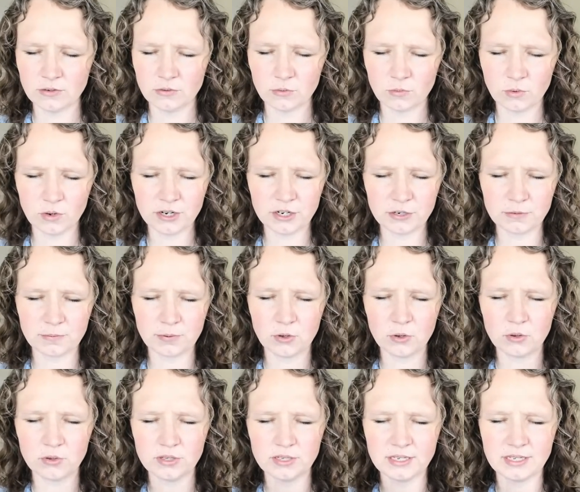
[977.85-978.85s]
what you're
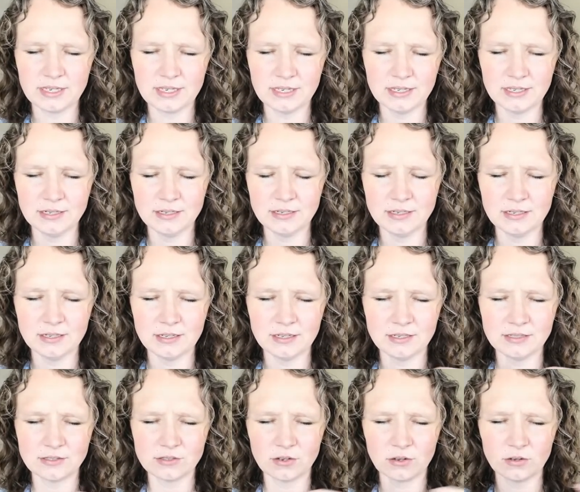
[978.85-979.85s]
pulling in
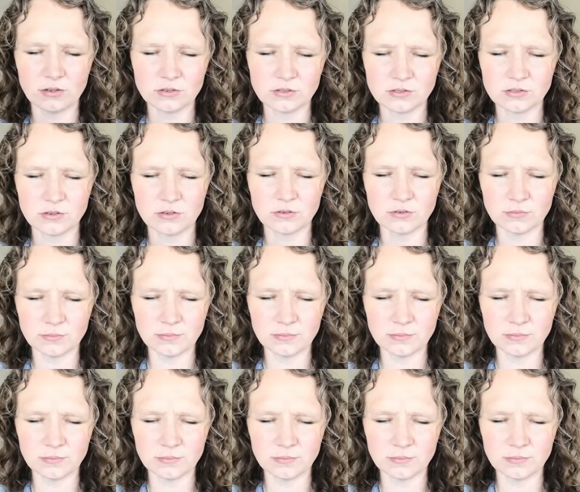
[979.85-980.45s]
is also